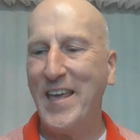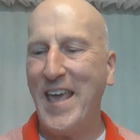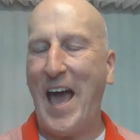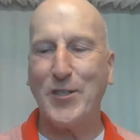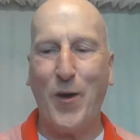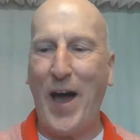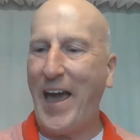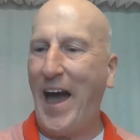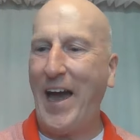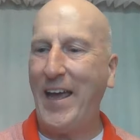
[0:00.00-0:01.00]
yeah, so
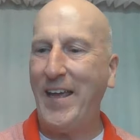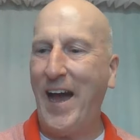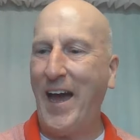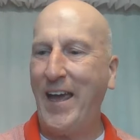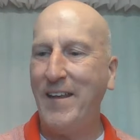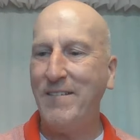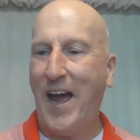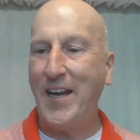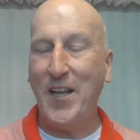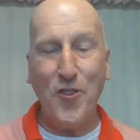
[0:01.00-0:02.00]
I
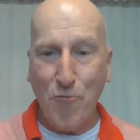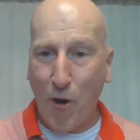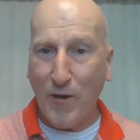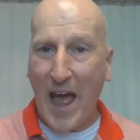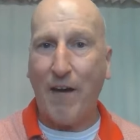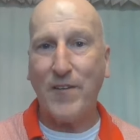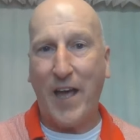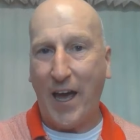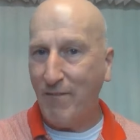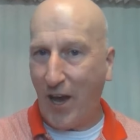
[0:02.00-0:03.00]
didn't throw it out.
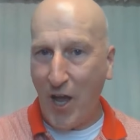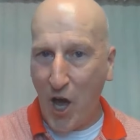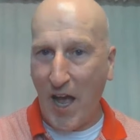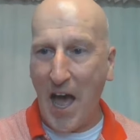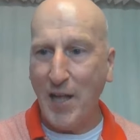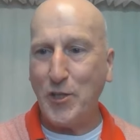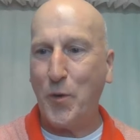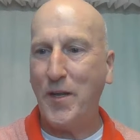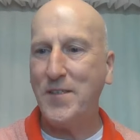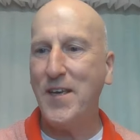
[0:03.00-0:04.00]
I hung on
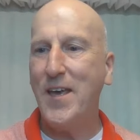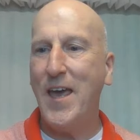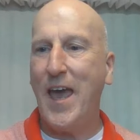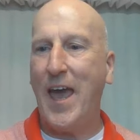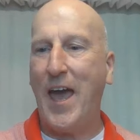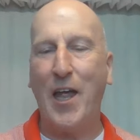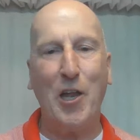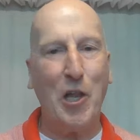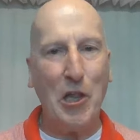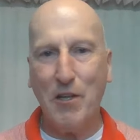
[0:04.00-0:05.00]
to it.
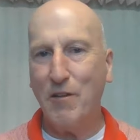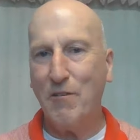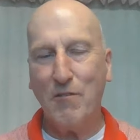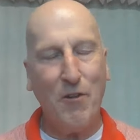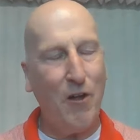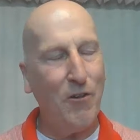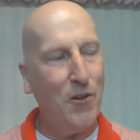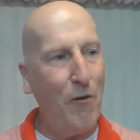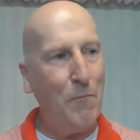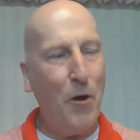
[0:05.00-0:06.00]
And
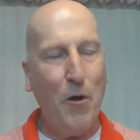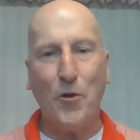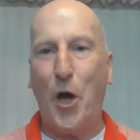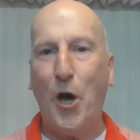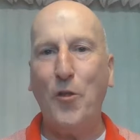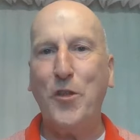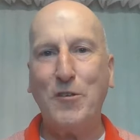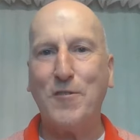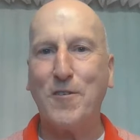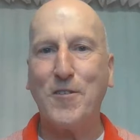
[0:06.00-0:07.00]
lo and behold, all
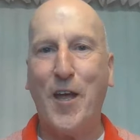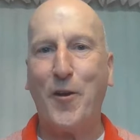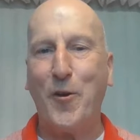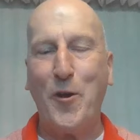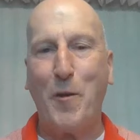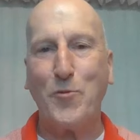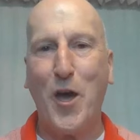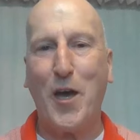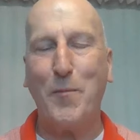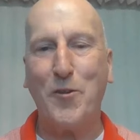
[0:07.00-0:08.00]
these years later here, I'm
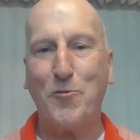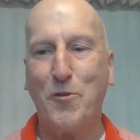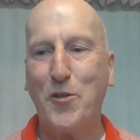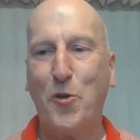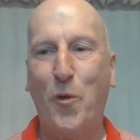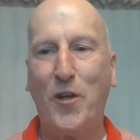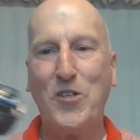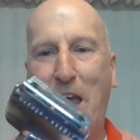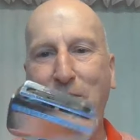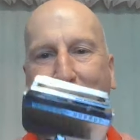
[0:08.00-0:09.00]
talking about the traditional wet
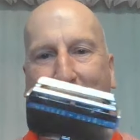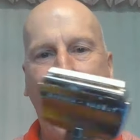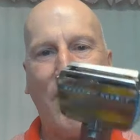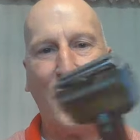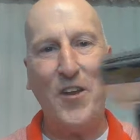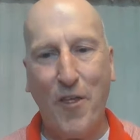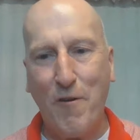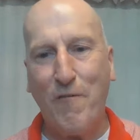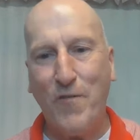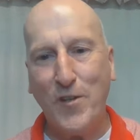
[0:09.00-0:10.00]
shave, and I have
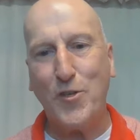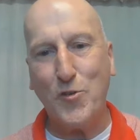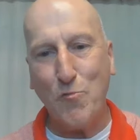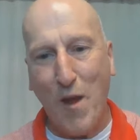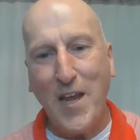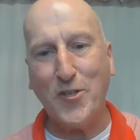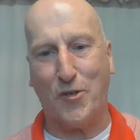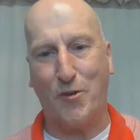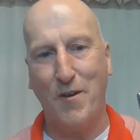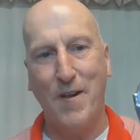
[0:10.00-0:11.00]
another vintage
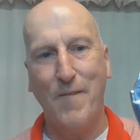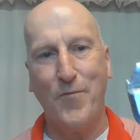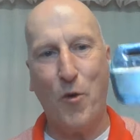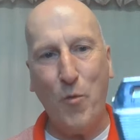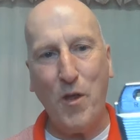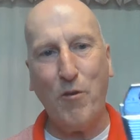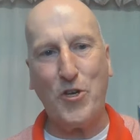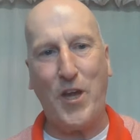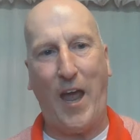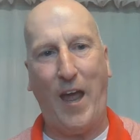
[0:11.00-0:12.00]
razor, the Real
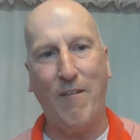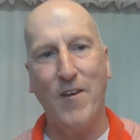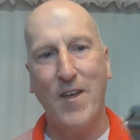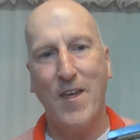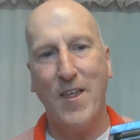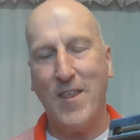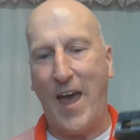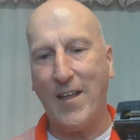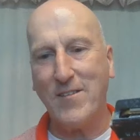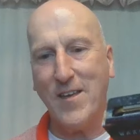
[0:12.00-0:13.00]
Shave,
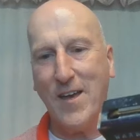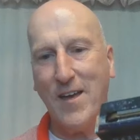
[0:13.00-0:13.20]
that